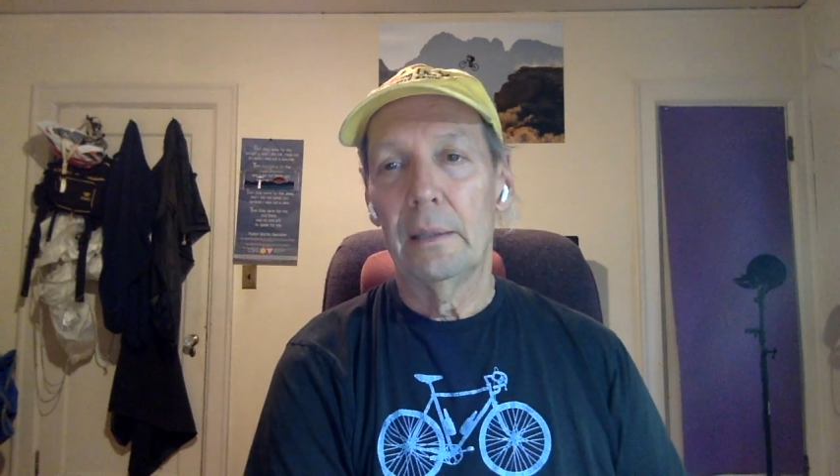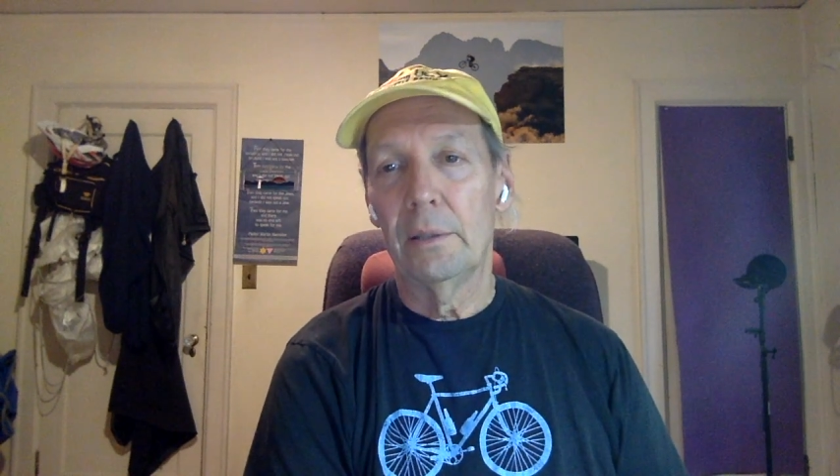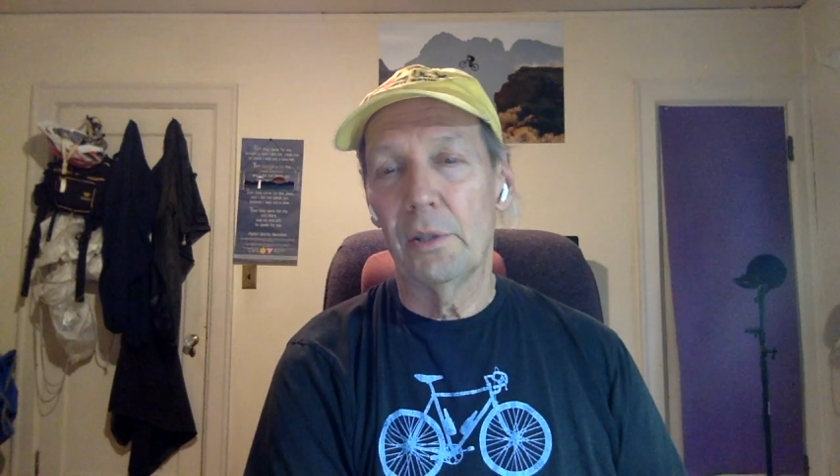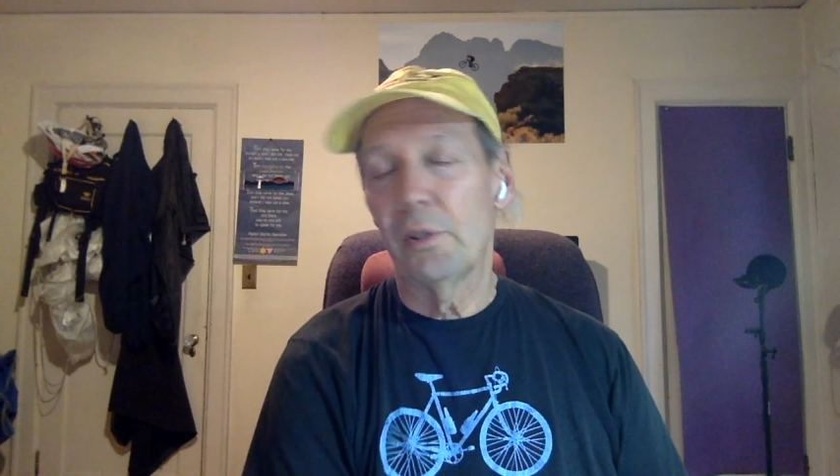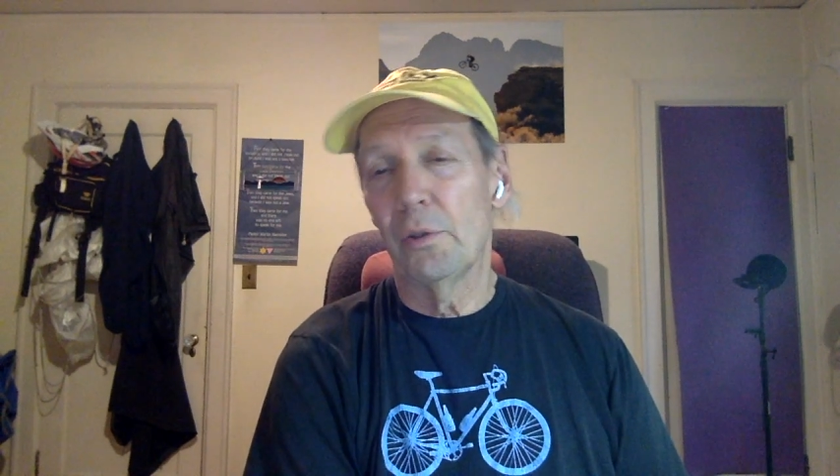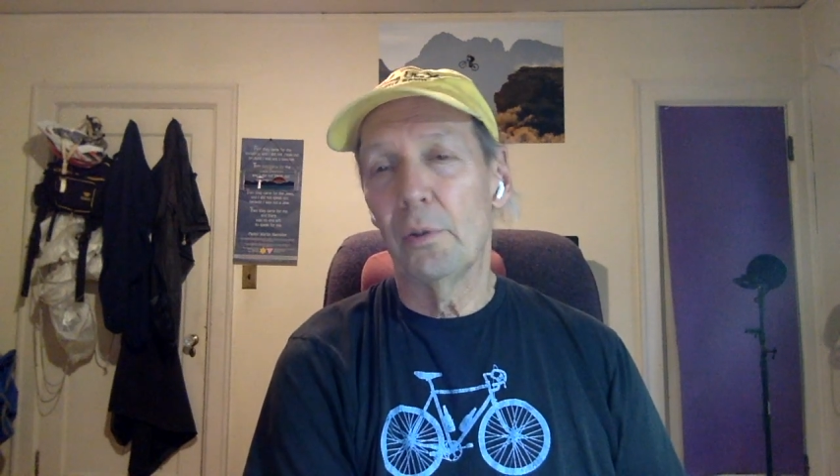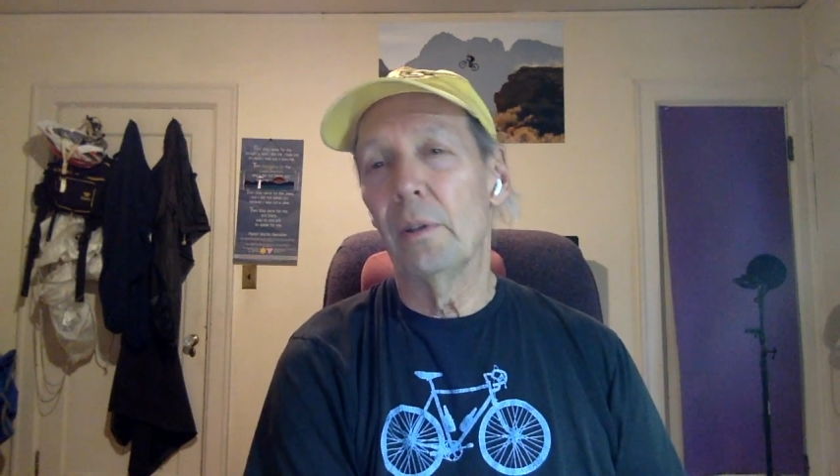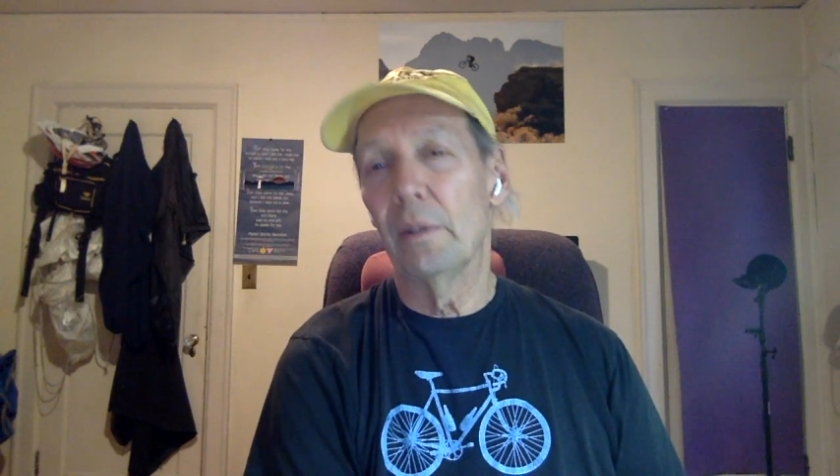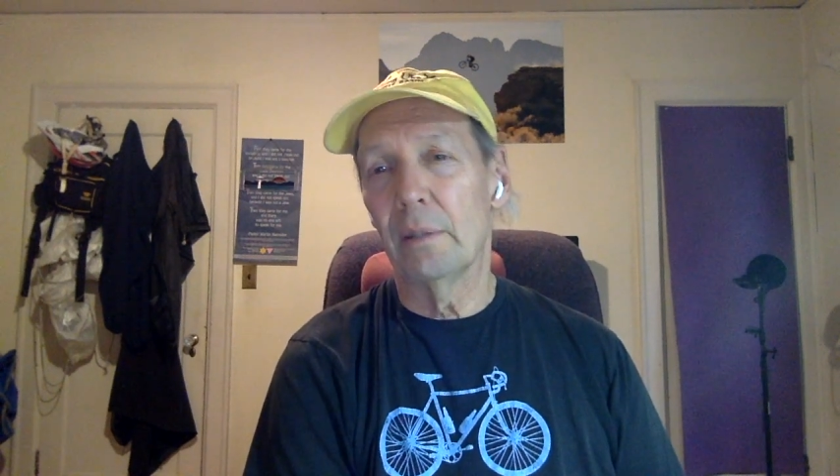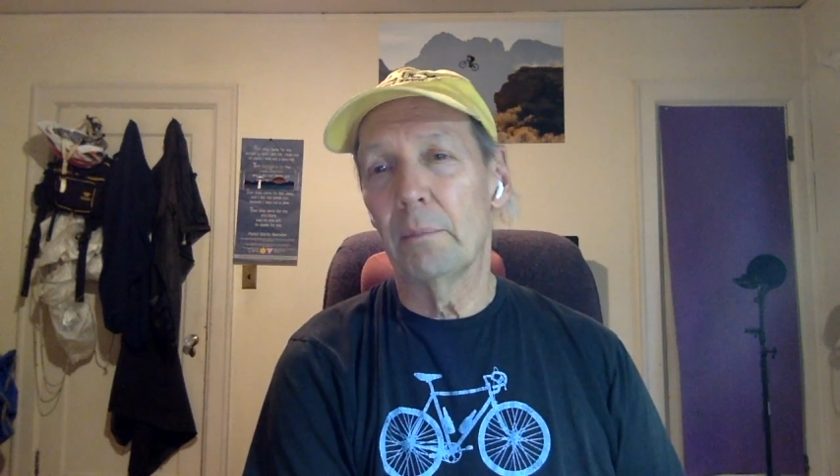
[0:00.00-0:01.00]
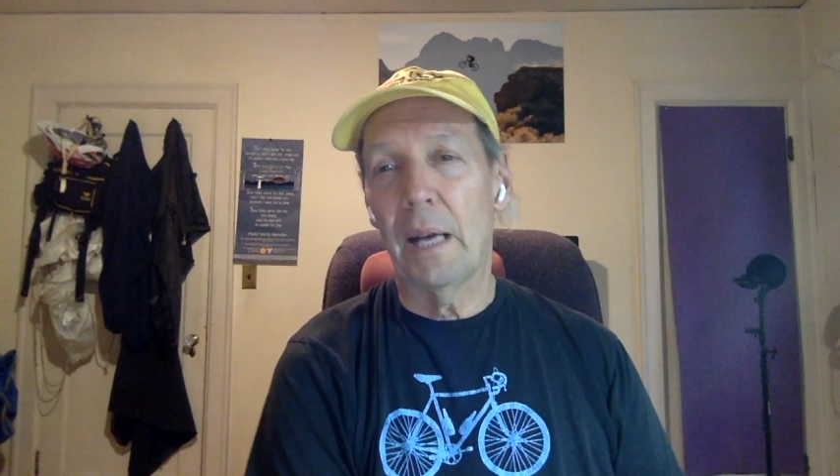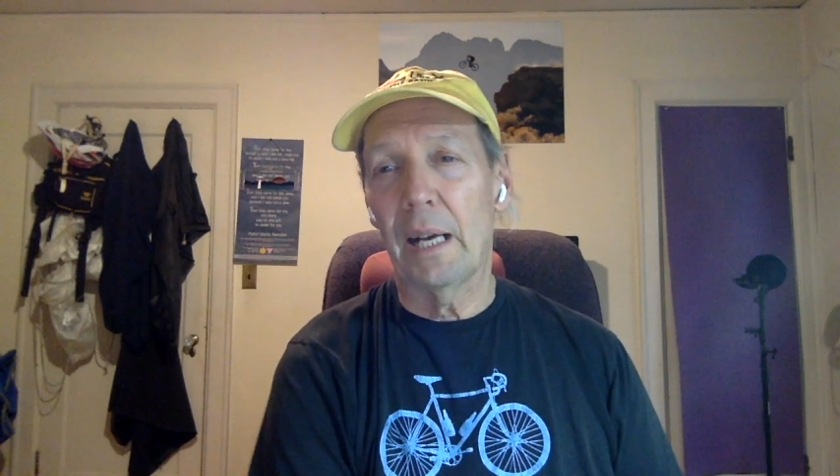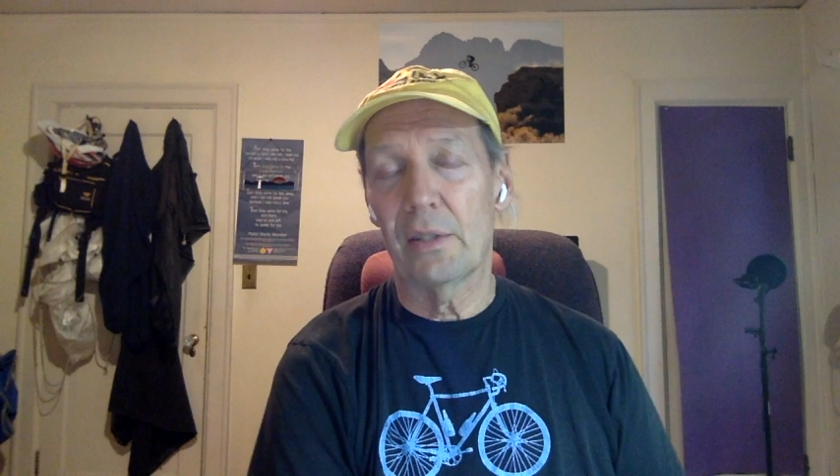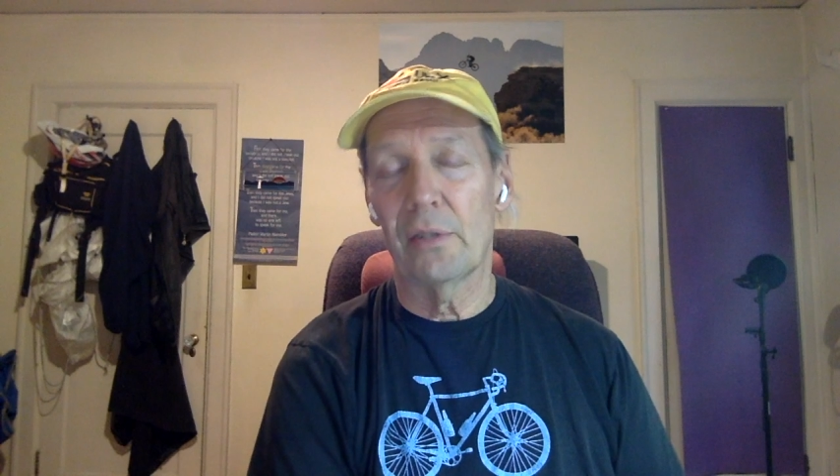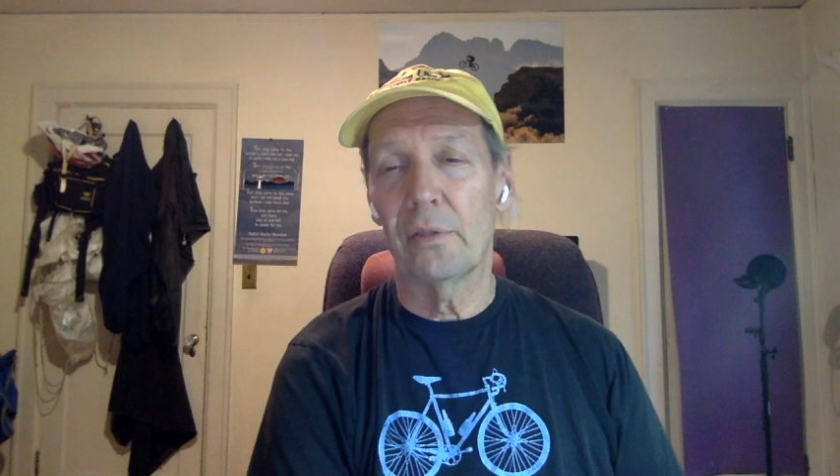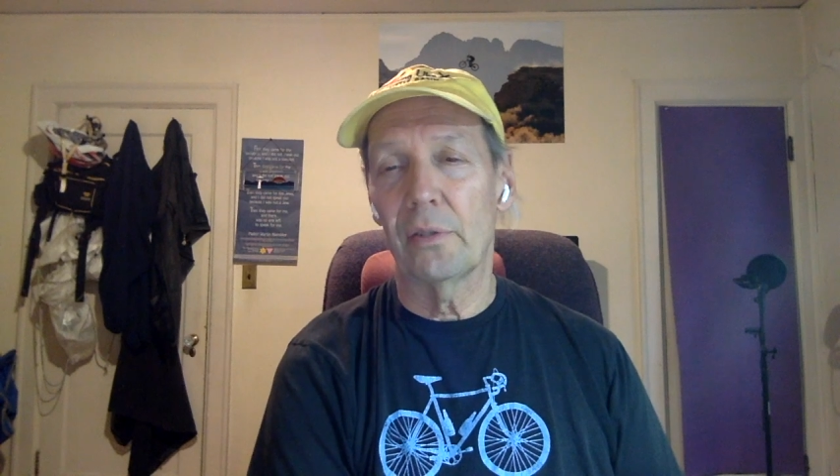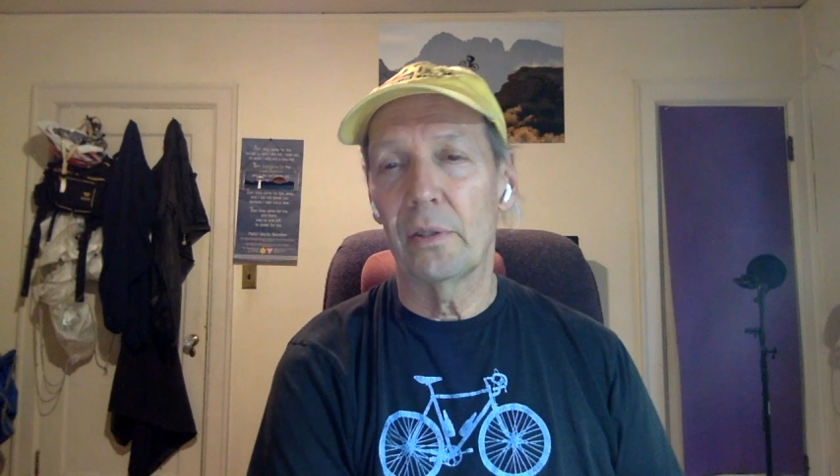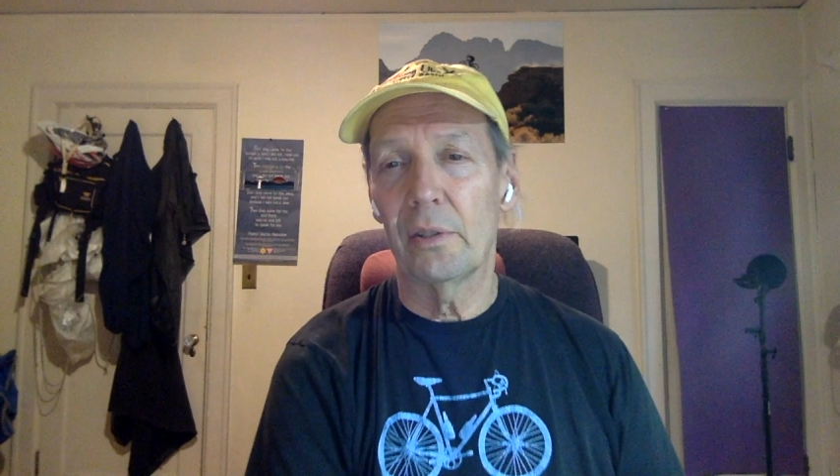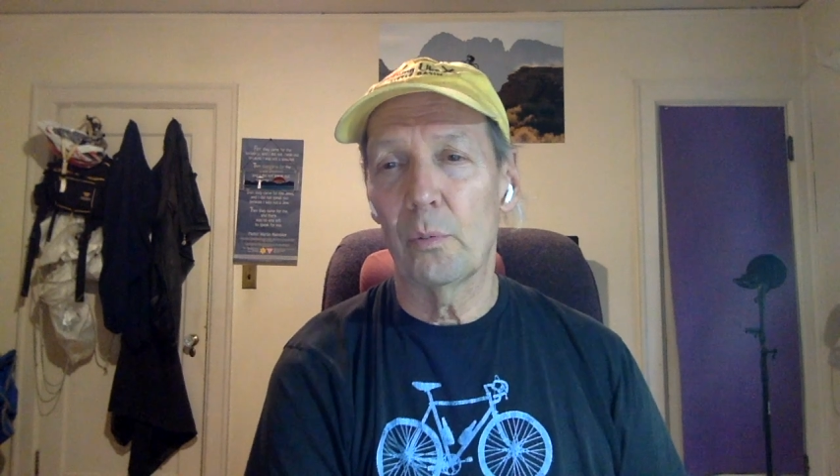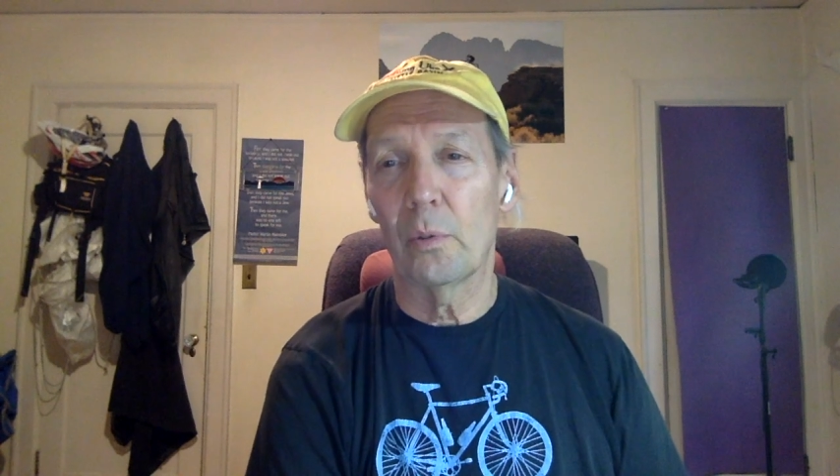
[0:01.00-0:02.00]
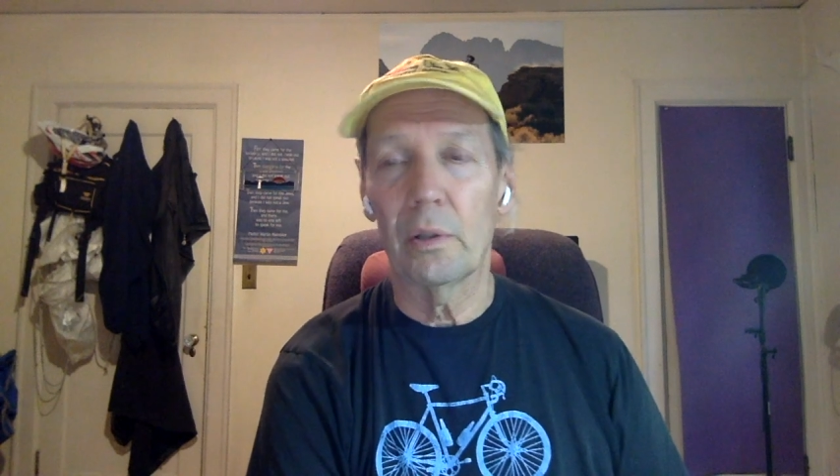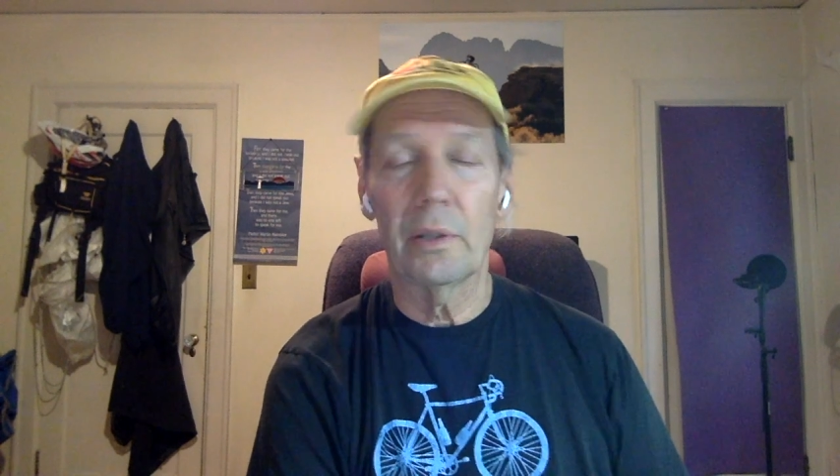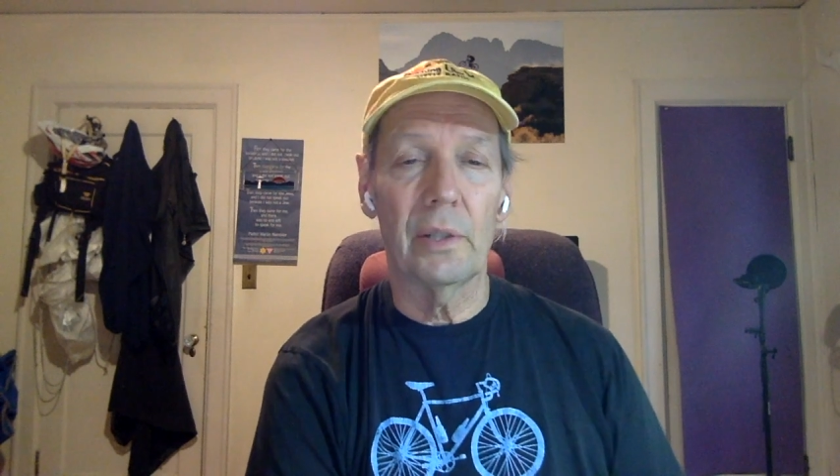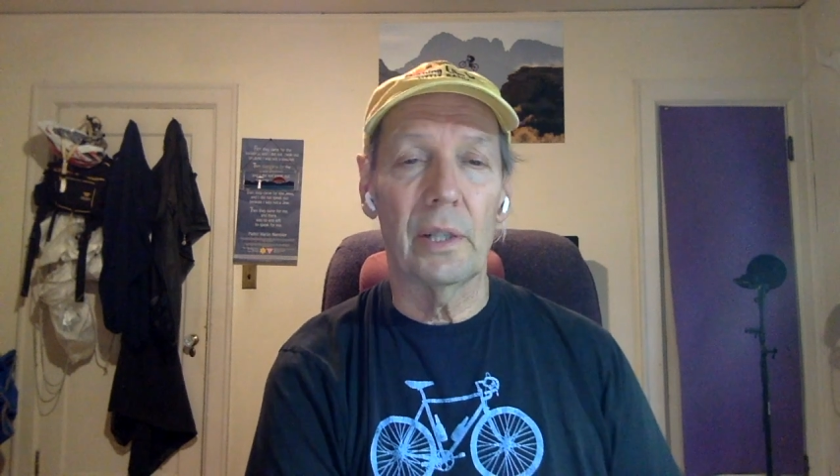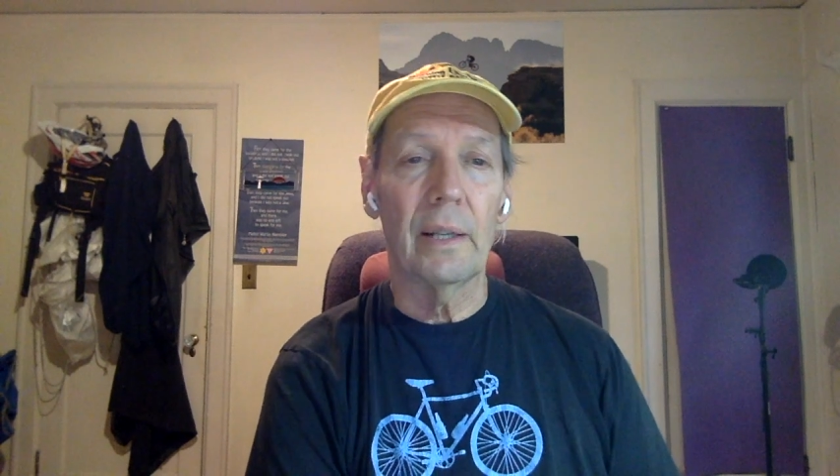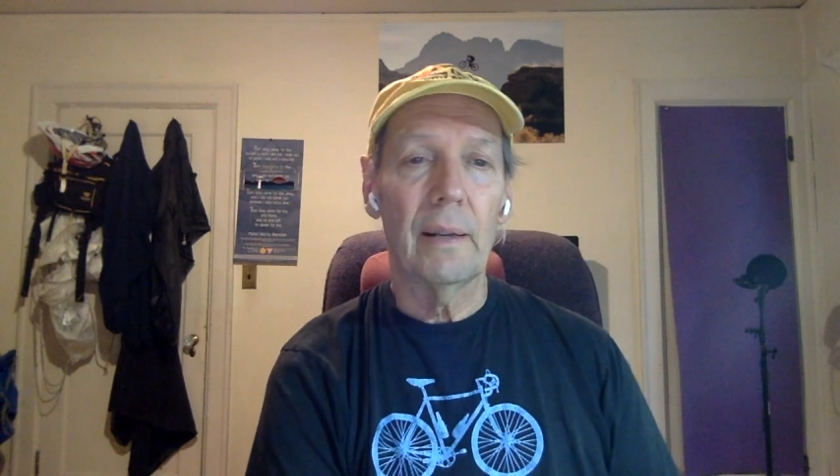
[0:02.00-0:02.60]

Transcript: just due to the hassles of this warranty.